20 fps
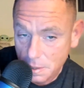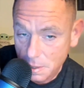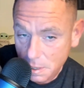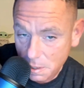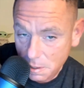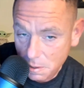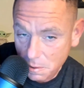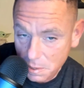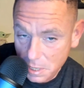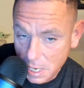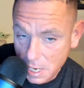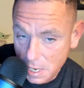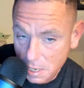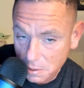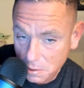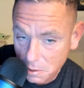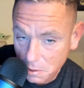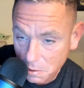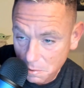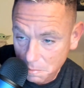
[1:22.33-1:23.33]
Oh yeah,
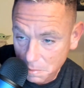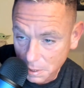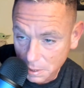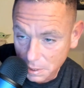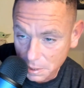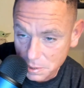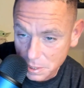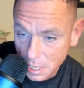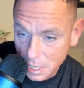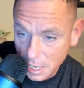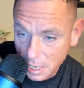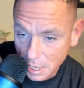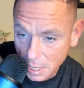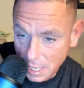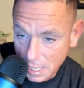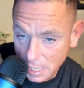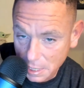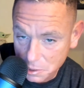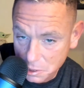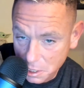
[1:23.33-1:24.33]
dude, because I
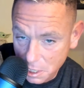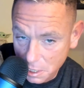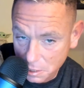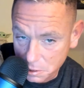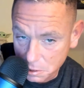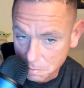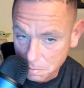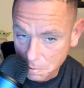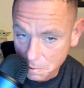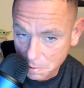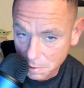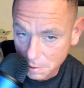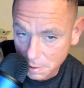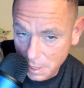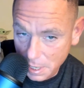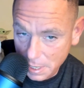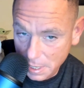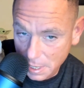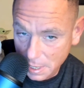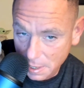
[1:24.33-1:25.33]
got child support. I
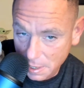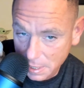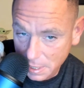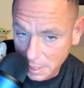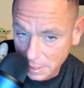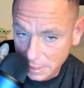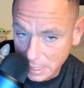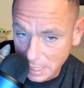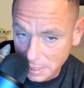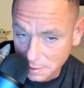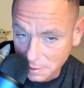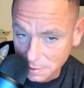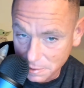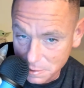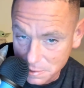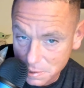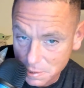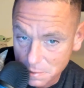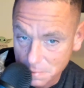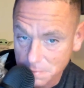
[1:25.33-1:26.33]
got kittens.
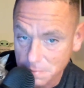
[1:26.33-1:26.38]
